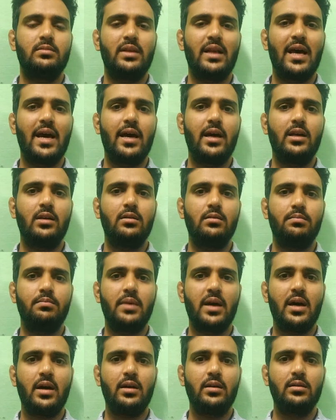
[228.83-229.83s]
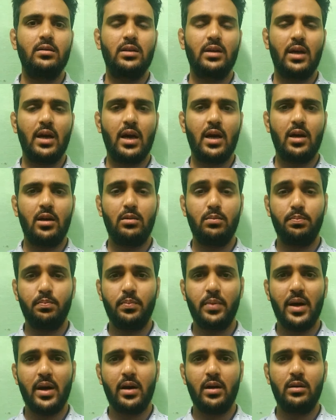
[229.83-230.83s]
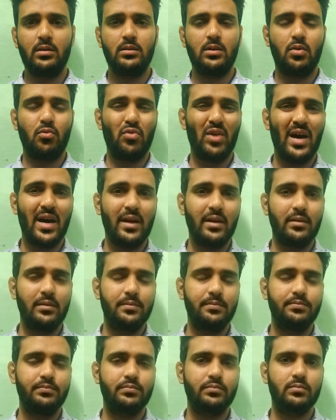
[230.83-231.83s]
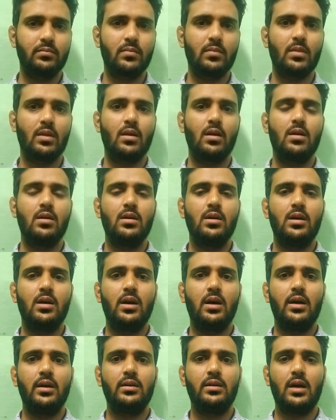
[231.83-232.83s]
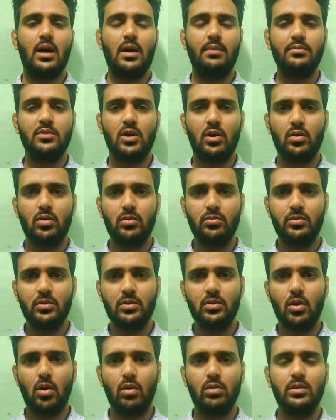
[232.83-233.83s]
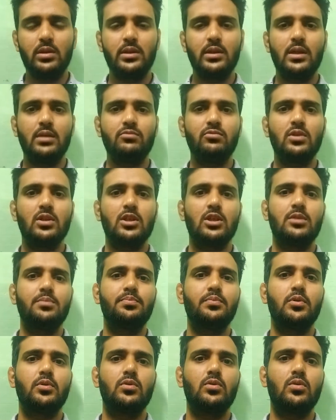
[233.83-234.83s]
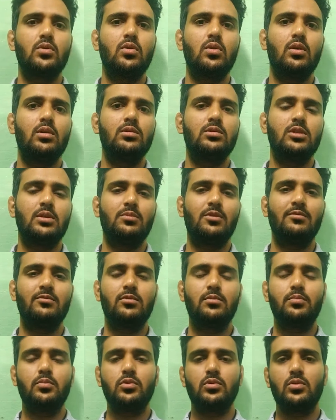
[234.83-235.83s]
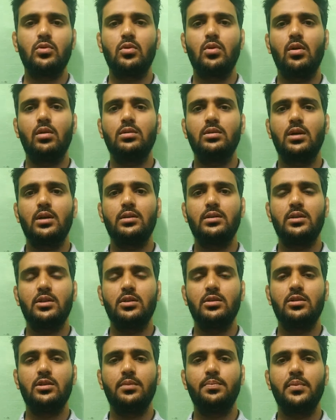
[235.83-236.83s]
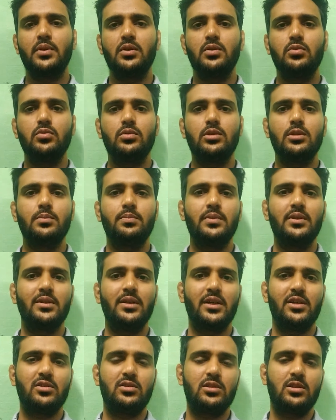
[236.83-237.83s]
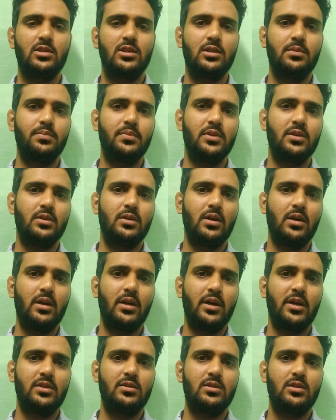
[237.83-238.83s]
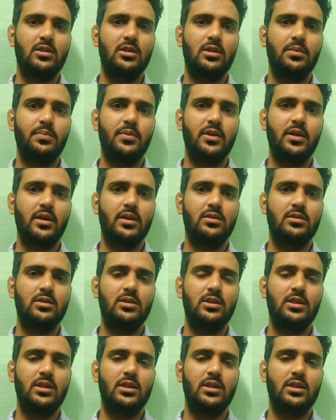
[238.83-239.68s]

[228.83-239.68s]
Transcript: LAN, MAN, CAN, PAN, WAN. And I'm thorough with all the networking protocols. Some of the protocols are TCP, UDP, HTTP, HTTPS,